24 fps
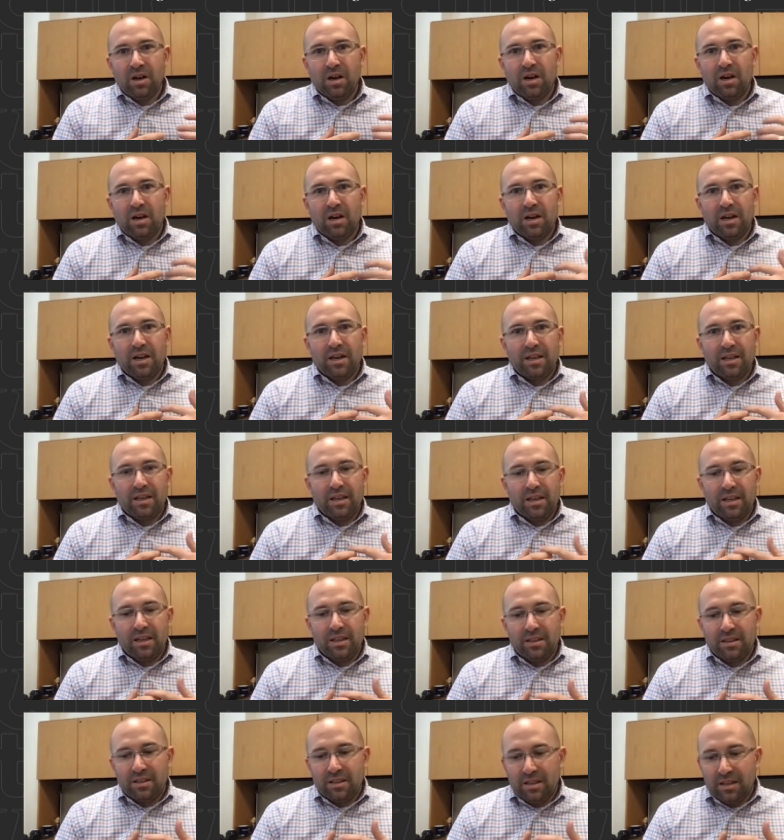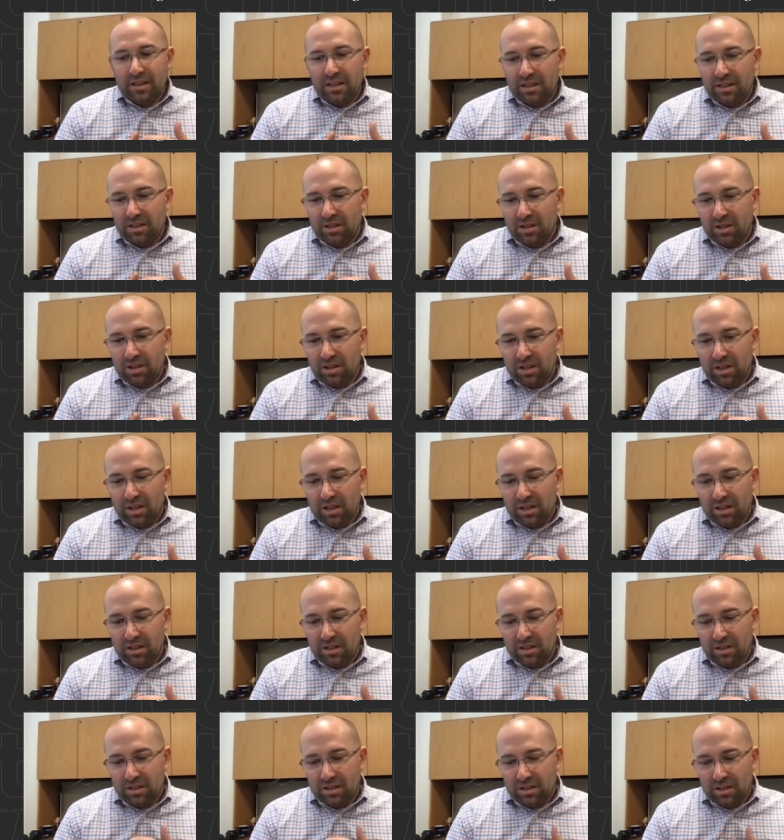and
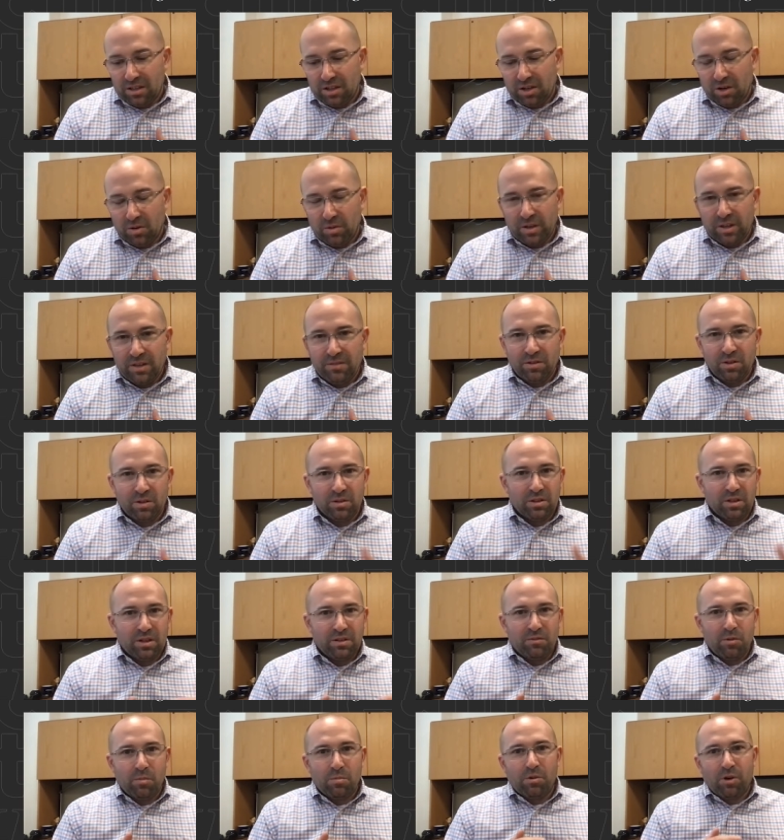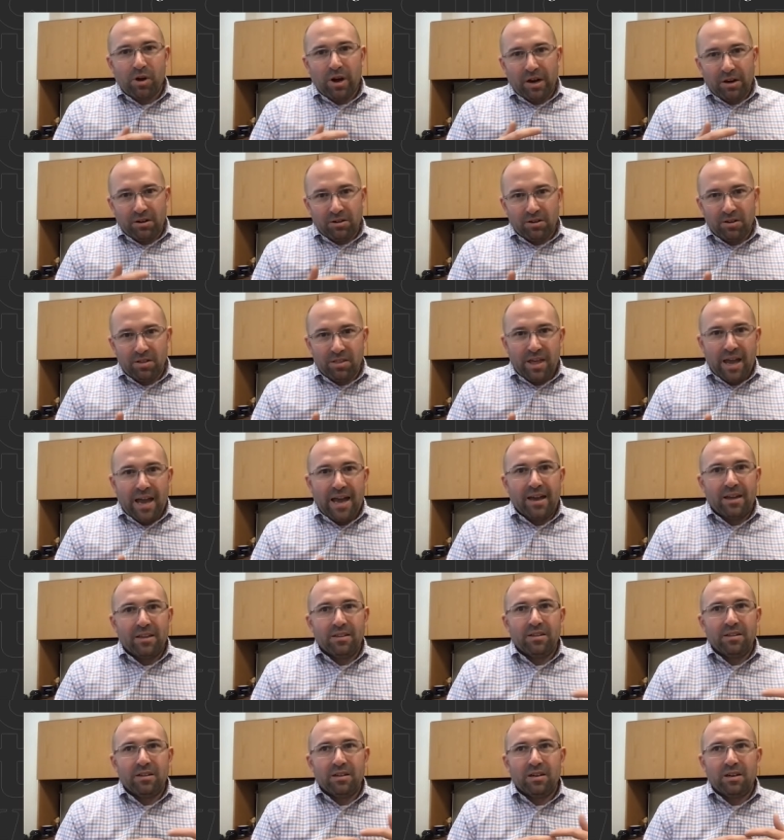even prior to
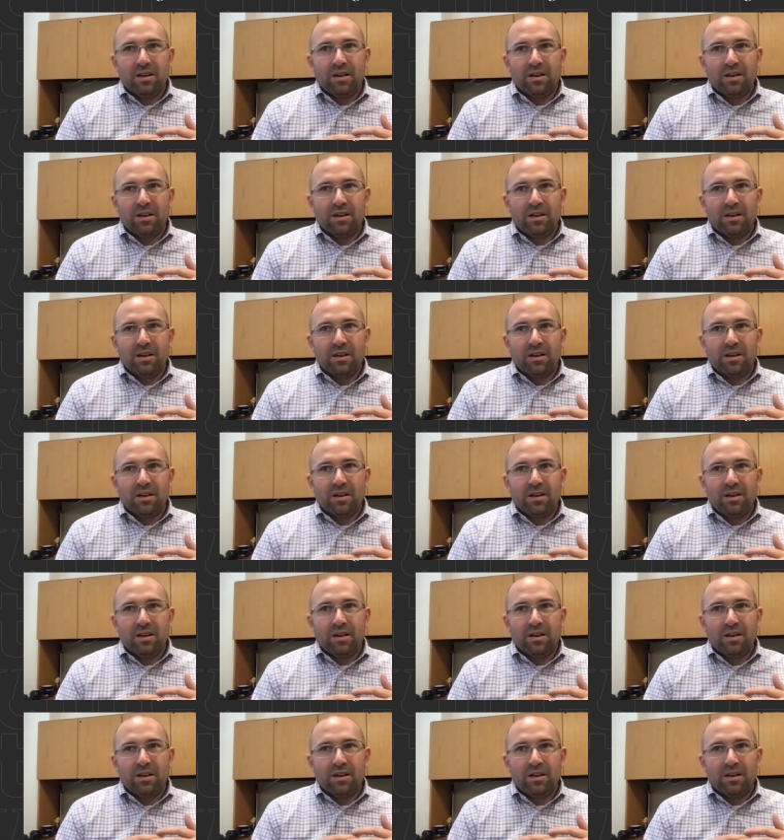that,